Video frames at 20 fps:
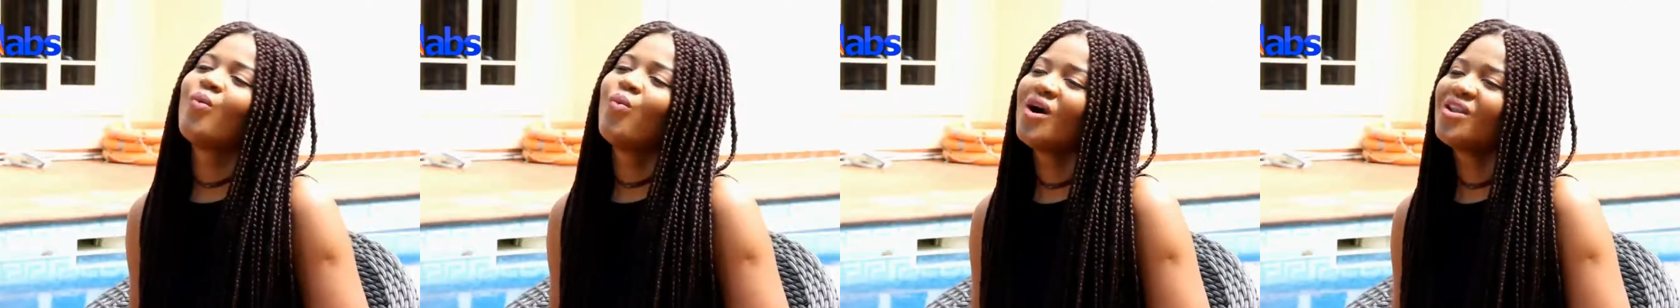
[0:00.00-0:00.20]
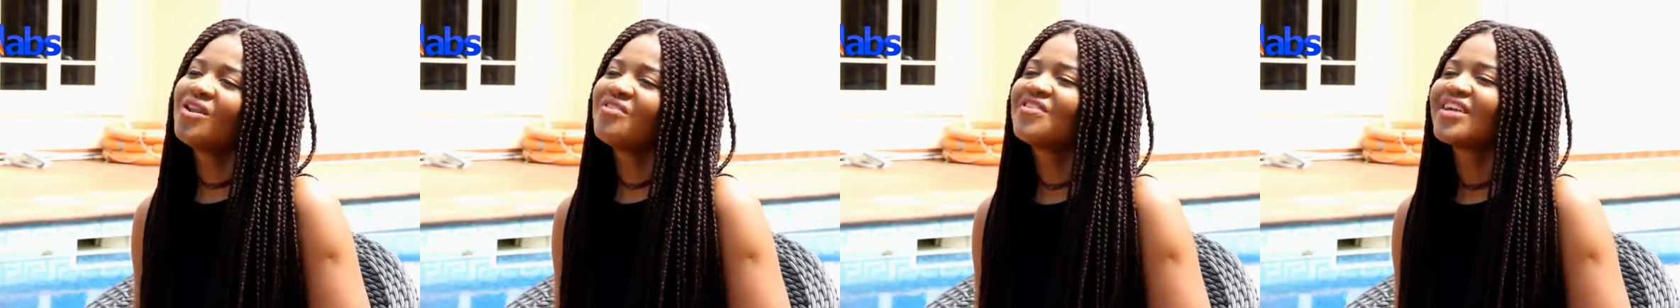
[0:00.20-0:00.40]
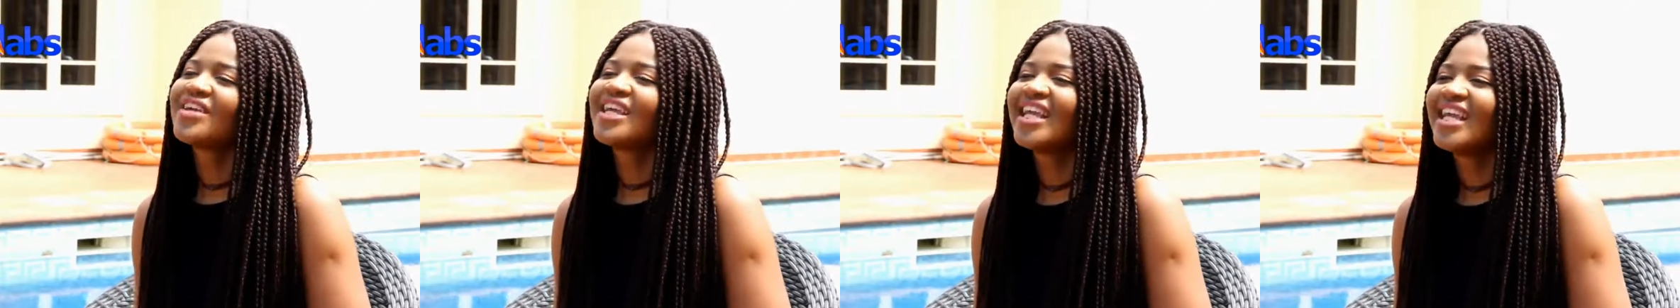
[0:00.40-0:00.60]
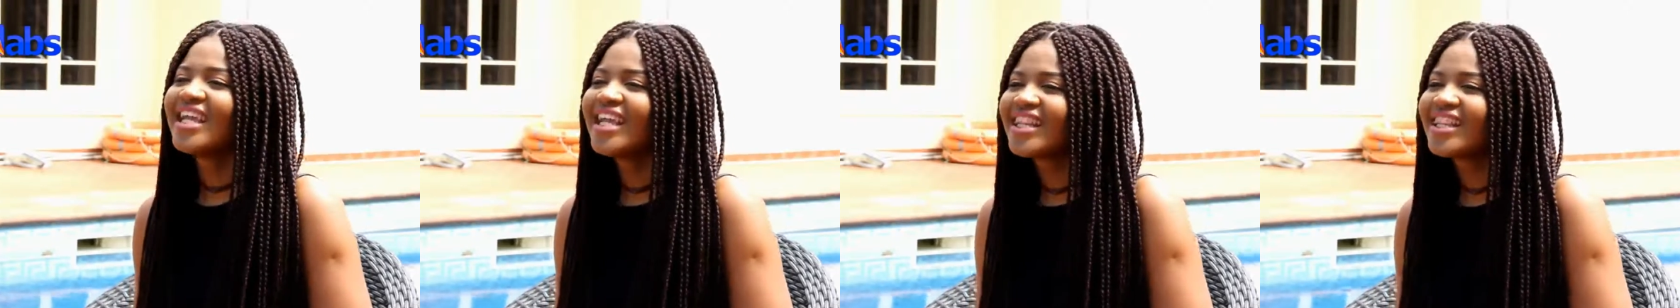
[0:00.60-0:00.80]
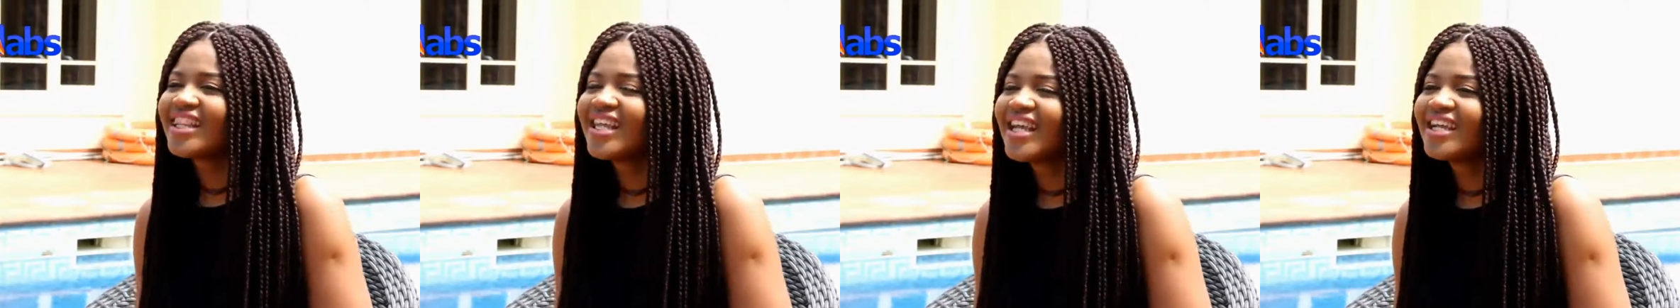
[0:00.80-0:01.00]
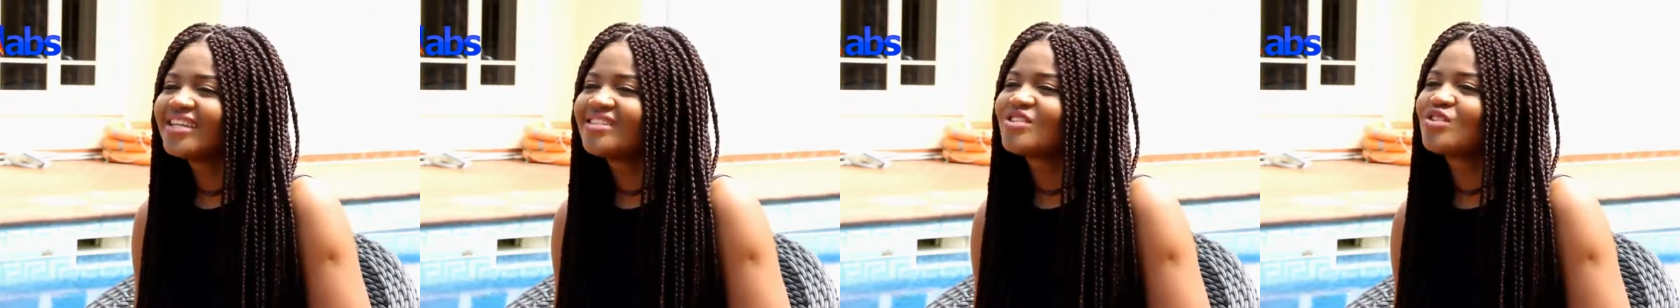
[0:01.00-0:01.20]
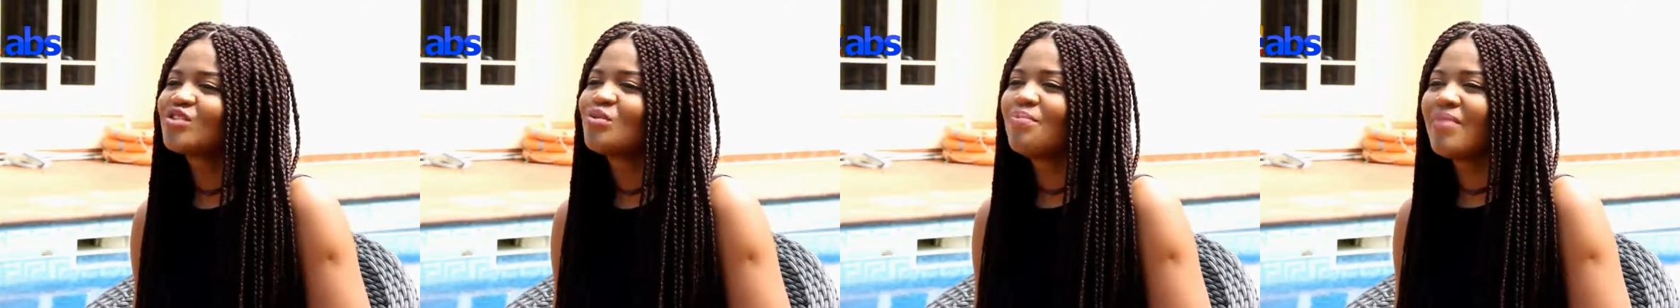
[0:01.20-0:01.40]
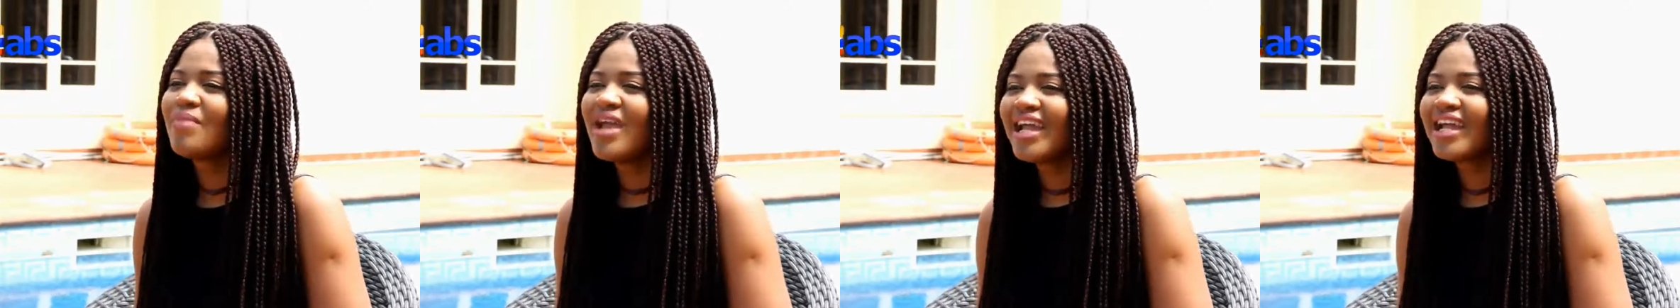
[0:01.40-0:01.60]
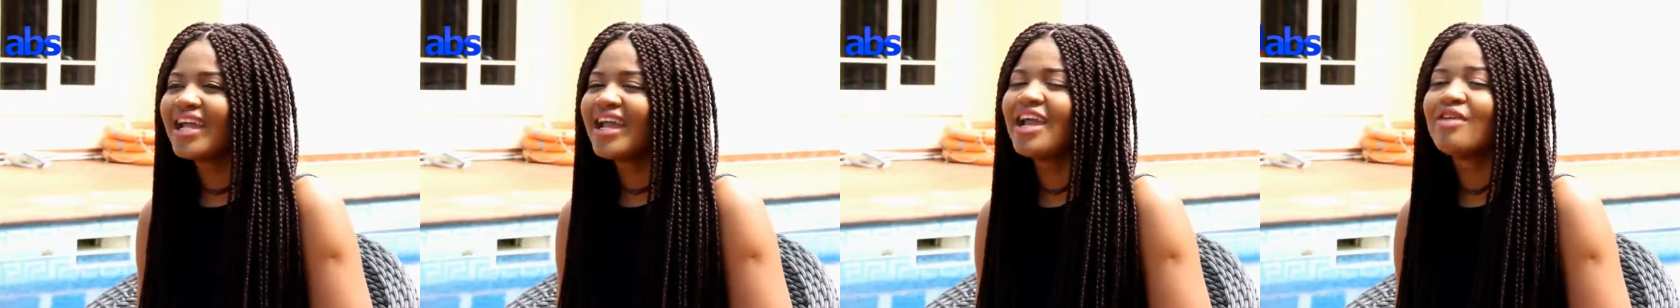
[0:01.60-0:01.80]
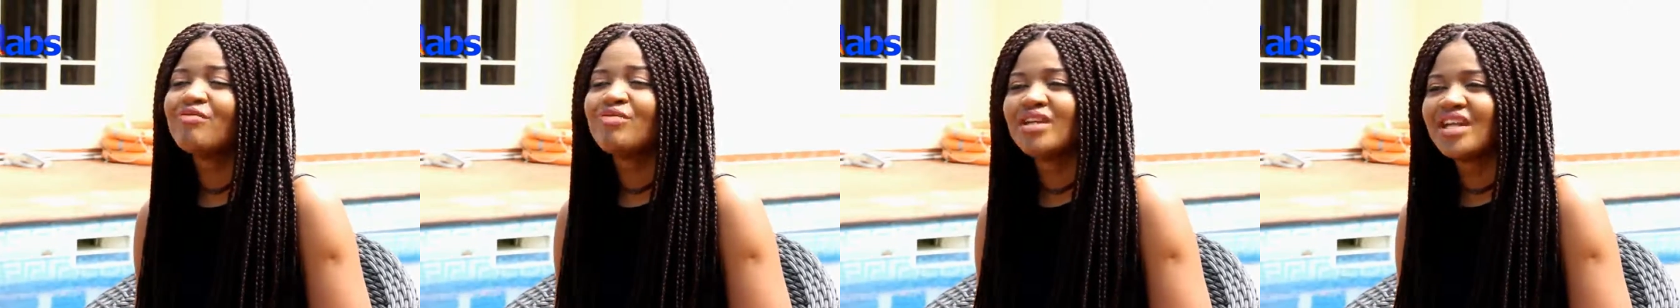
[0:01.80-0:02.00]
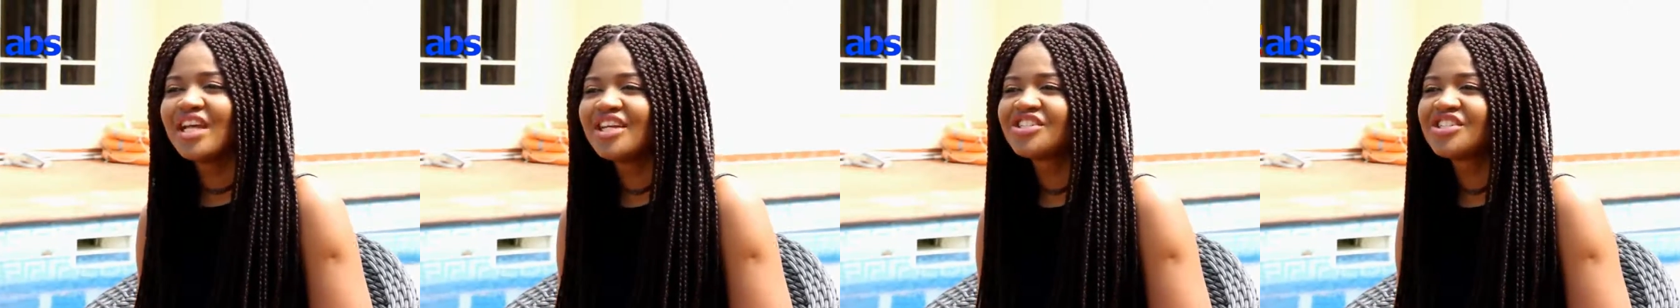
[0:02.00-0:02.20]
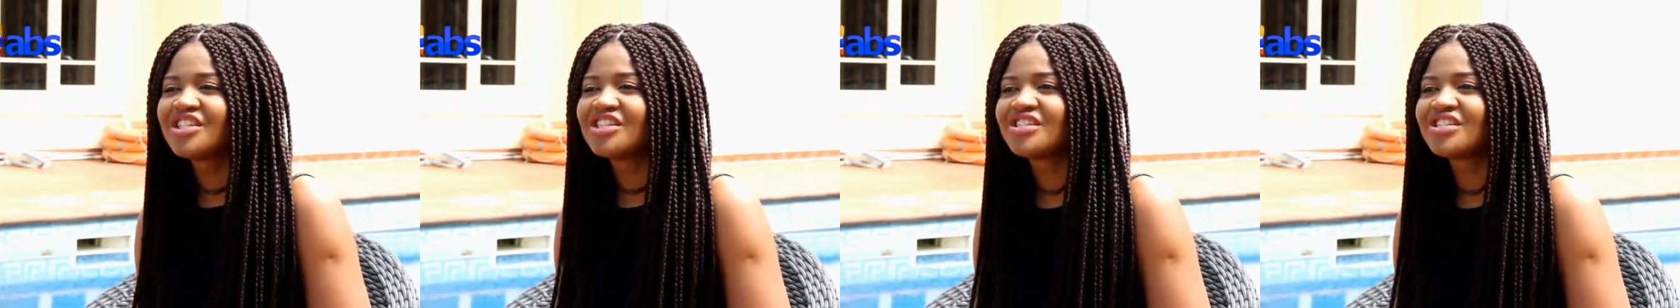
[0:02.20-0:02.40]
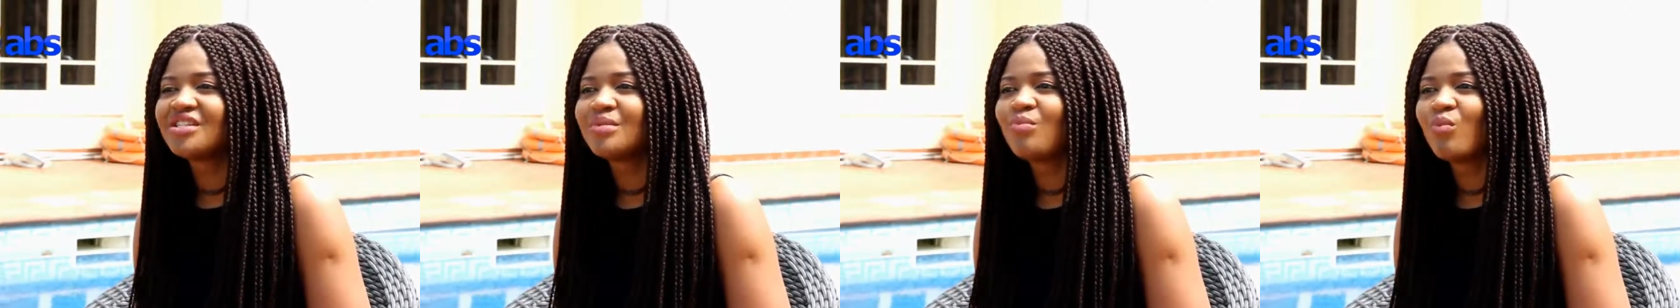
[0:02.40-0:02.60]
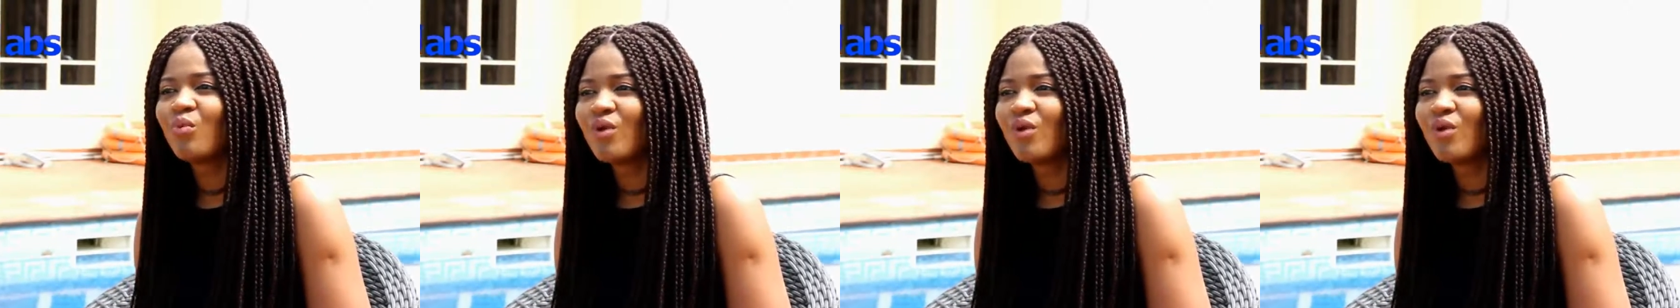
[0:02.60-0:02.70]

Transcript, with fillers: One of the key things to make a relationship